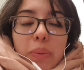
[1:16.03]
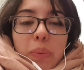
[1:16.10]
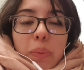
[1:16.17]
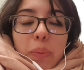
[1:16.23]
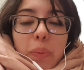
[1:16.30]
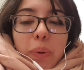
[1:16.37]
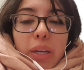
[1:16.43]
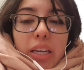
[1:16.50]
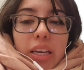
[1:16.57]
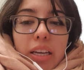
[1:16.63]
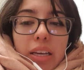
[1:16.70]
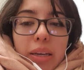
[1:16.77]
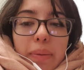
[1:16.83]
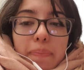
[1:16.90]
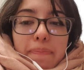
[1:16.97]

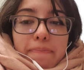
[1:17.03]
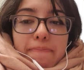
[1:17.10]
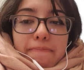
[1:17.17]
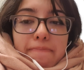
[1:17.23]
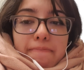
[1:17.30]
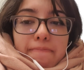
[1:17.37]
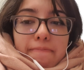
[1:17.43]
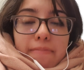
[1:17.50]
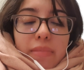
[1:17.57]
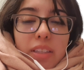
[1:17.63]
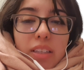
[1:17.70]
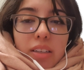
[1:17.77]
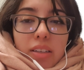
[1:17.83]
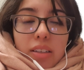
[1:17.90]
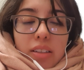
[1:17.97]
we
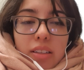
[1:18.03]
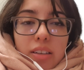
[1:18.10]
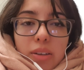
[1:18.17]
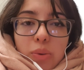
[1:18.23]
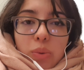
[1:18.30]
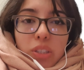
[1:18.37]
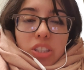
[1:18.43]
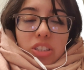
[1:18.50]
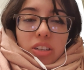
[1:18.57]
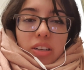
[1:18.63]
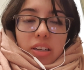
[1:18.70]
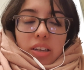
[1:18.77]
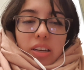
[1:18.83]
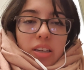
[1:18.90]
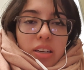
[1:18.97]
we
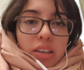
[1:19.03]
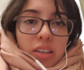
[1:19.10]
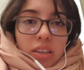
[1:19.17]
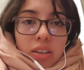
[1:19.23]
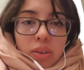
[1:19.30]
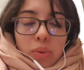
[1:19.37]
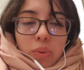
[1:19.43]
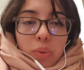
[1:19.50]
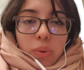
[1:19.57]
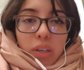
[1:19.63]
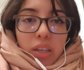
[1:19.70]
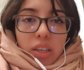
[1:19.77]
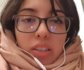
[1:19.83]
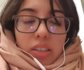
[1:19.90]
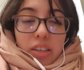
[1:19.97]
check in,
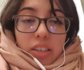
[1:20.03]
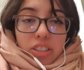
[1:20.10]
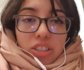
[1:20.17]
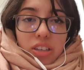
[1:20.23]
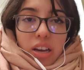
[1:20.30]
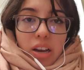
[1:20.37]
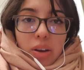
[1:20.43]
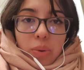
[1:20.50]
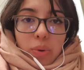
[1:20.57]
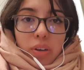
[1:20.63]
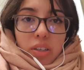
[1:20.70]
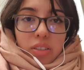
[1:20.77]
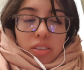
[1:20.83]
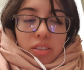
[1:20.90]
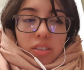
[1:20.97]
we take a shower
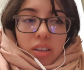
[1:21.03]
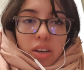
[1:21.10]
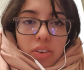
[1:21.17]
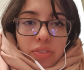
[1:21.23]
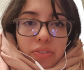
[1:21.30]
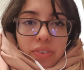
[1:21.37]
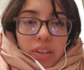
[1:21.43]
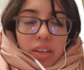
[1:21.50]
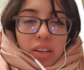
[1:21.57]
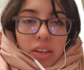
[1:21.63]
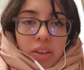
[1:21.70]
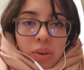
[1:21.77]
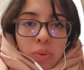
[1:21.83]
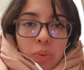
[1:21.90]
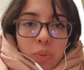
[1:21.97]
and stuff,
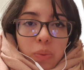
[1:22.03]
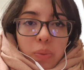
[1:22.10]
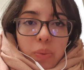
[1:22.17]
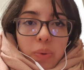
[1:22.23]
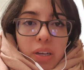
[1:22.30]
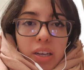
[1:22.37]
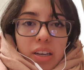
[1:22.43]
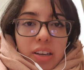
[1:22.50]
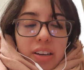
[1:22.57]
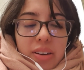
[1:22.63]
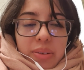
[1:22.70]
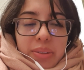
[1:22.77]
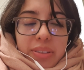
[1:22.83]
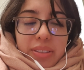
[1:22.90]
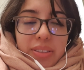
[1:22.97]
and we
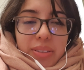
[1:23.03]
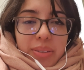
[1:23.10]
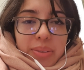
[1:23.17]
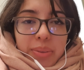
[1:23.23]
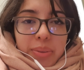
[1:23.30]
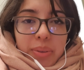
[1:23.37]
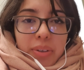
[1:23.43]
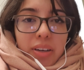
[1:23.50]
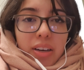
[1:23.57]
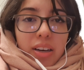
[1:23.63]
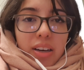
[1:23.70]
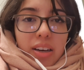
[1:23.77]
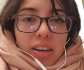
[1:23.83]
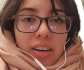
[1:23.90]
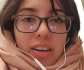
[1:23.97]
go to
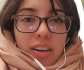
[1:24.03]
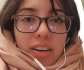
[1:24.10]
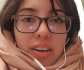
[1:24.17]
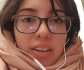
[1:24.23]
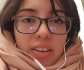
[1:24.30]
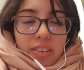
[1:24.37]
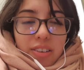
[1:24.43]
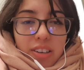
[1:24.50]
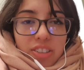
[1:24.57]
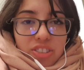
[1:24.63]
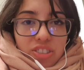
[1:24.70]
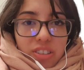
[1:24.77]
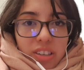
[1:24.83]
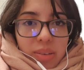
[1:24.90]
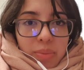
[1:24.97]

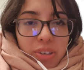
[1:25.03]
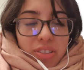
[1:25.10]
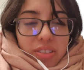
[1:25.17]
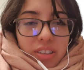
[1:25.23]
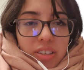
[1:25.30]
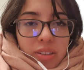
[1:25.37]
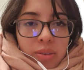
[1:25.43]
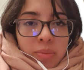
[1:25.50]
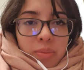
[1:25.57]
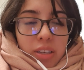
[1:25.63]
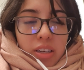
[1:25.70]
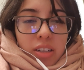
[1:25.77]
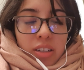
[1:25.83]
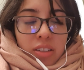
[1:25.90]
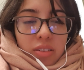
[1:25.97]
l'Orangerie Museum
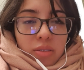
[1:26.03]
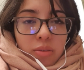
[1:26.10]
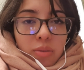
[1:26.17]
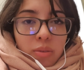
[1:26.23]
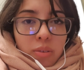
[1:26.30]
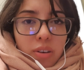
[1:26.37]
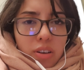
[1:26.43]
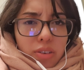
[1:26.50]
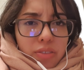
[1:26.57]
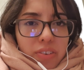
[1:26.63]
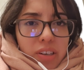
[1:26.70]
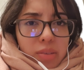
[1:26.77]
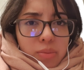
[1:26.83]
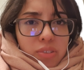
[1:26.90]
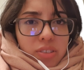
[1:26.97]
and to
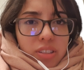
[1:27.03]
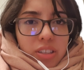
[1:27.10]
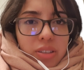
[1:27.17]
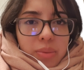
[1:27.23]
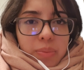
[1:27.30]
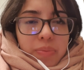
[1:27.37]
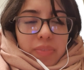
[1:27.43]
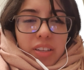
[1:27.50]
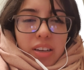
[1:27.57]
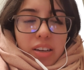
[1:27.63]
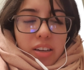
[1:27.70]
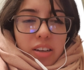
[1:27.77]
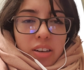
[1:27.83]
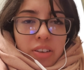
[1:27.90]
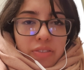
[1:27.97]
Louvre Museum.
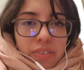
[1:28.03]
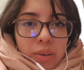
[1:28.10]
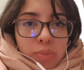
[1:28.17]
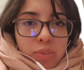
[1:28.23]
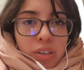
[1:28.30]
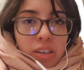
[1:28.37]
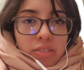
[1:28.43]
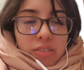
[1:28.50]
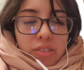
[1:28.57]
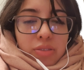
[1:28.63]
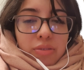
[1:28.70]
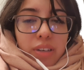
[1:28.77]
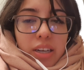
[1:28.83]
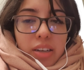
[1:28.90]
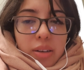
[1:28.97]
I don't know if I'm pronouncing it
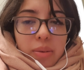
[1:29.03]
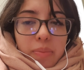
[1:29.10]
right.